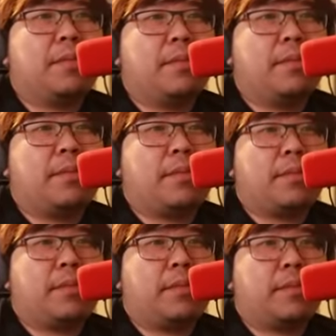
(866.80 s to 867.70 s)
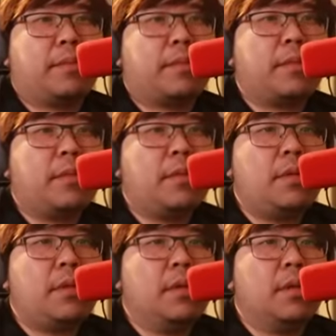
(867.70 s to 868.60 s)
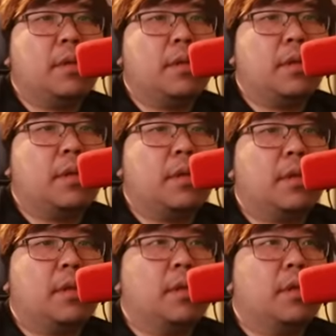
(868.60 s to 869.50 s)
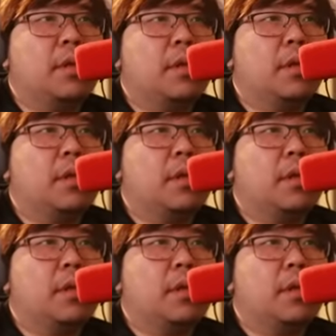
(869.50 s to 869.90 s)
(no one is talking)